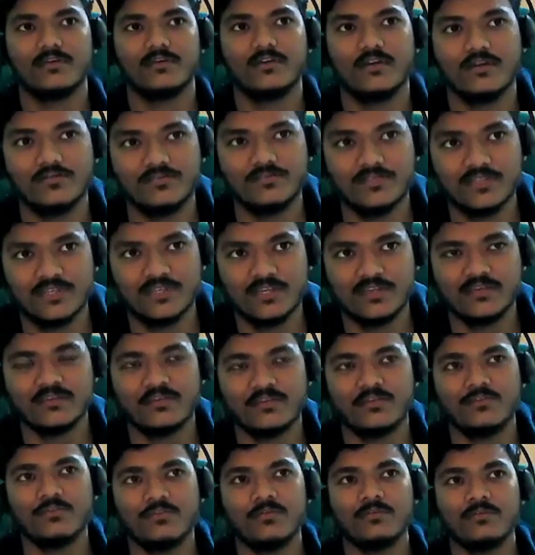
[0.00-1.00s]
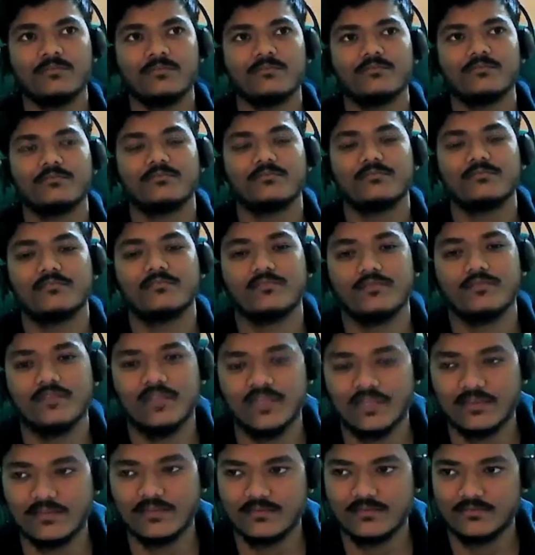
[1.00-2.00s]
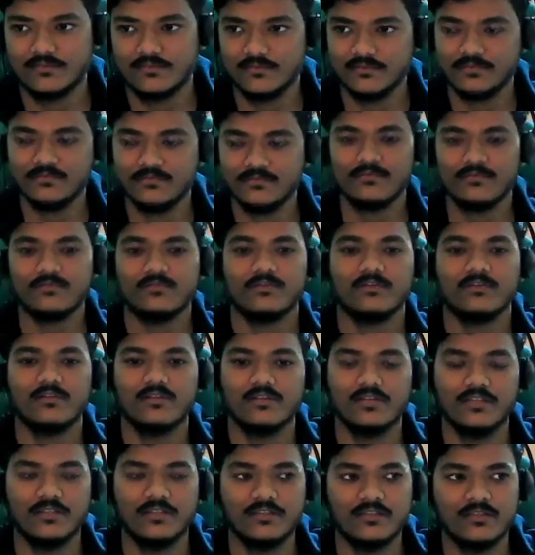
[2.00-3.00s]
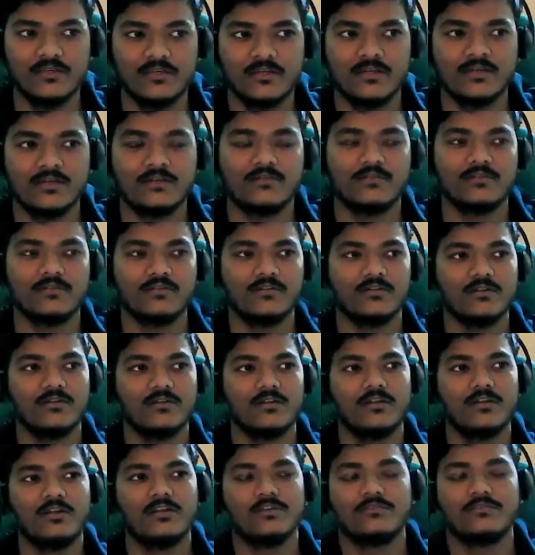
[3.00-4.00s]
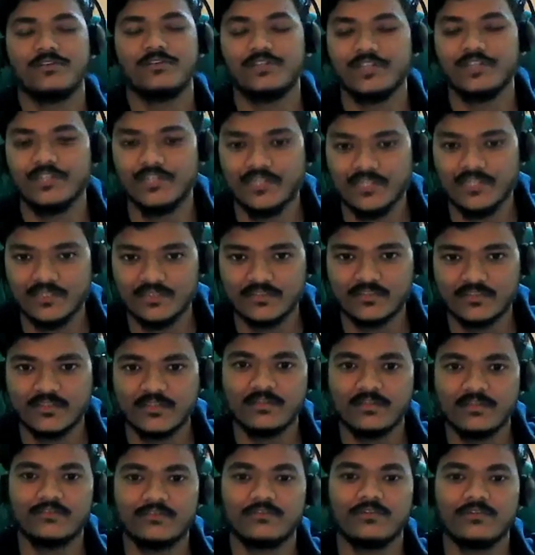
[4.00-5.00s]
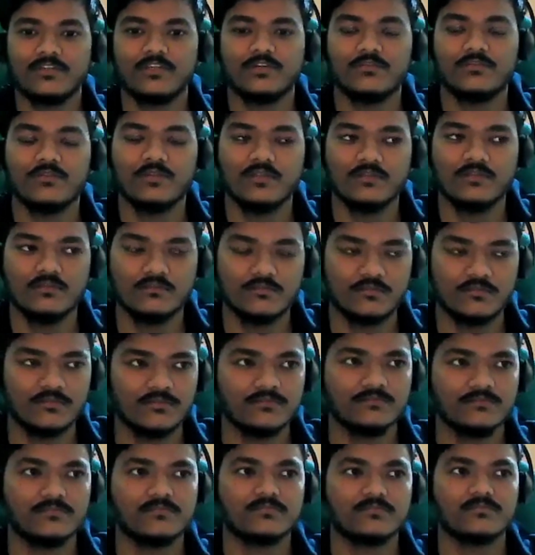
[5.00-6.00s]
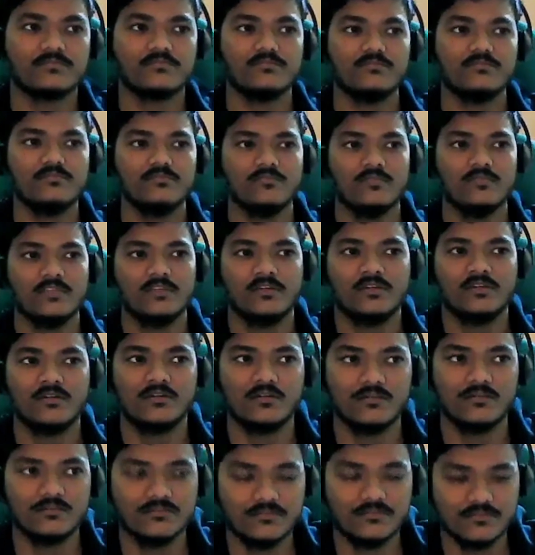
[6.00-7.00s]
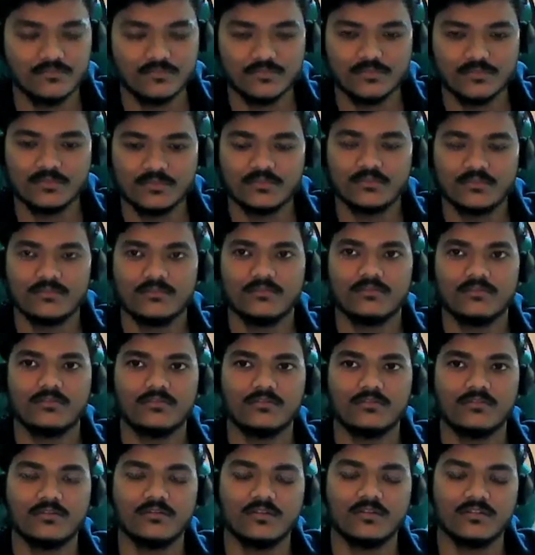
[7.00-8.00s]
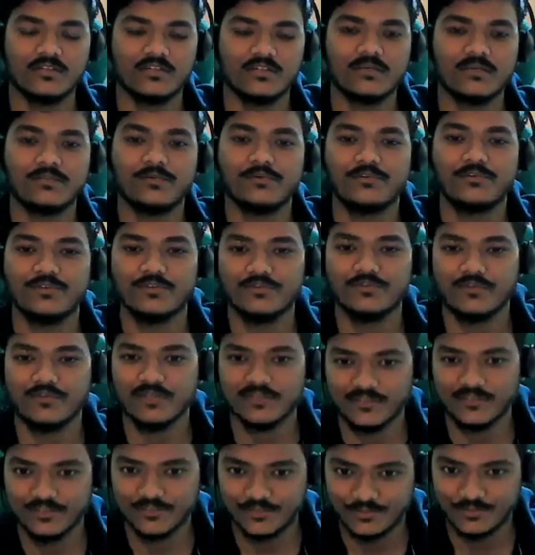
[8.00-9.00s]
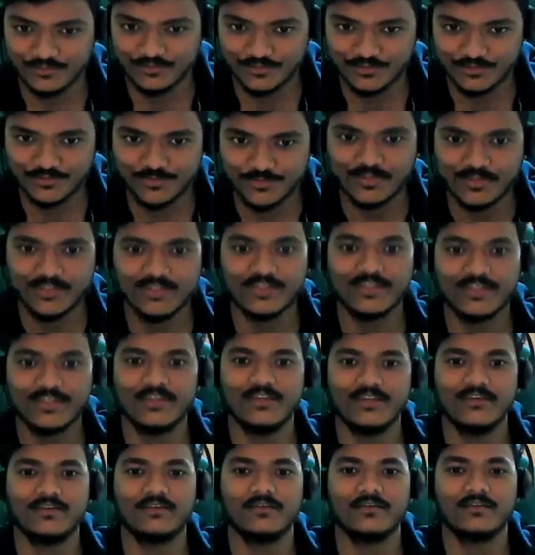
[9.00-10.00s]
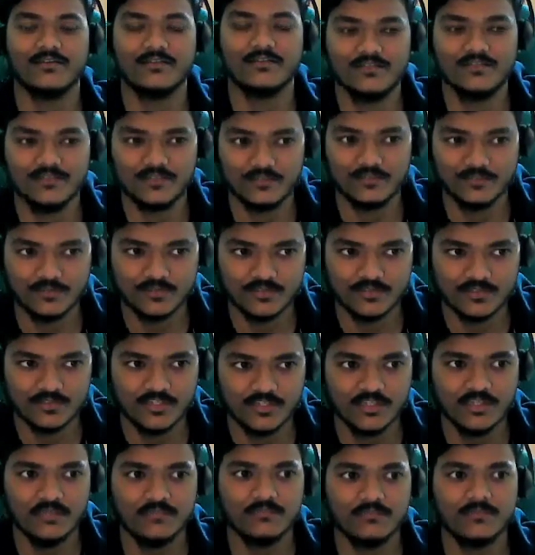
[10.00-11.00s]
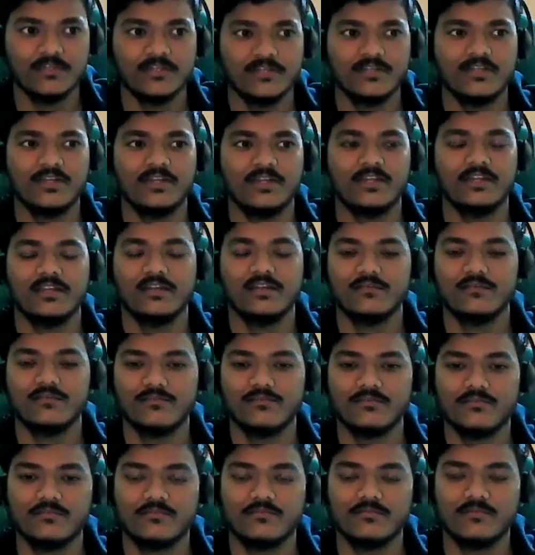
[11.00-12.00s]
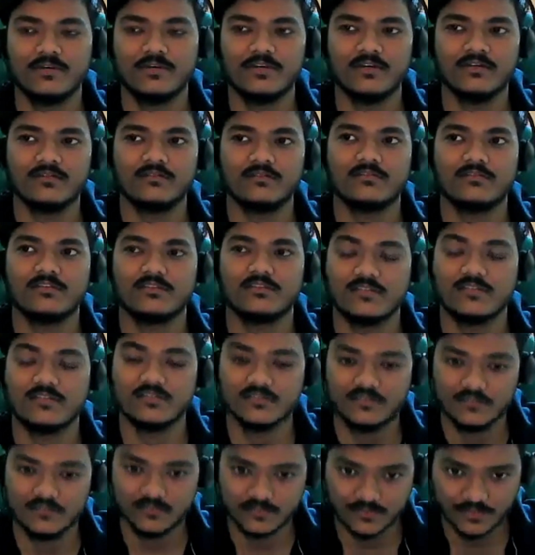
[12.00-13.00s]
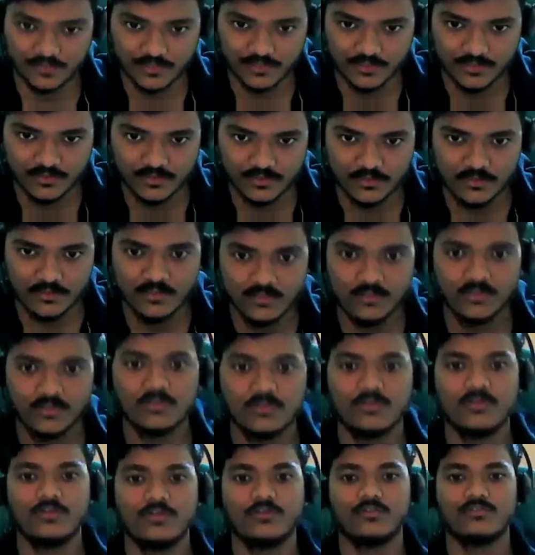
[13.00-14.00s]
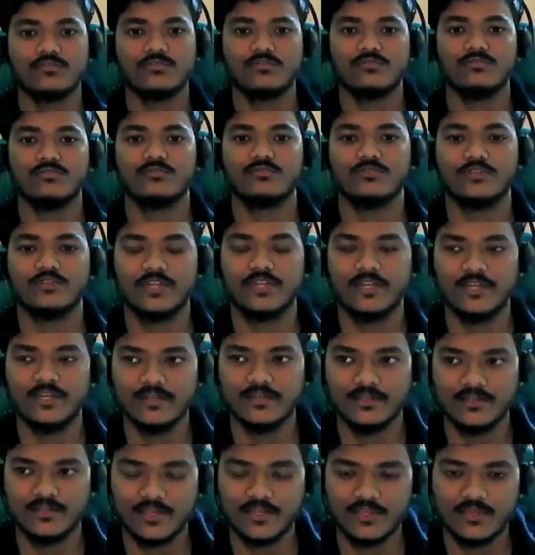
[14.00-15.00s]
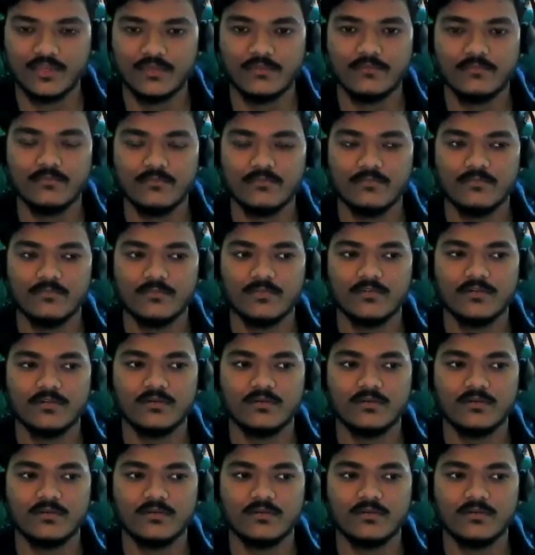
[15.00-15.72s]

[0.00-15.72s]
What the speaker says: after I grew up, like in the 2010s and 2012s, uh, the computer was introduced to me, and the first game that I loved was Assassin's Creed. So that game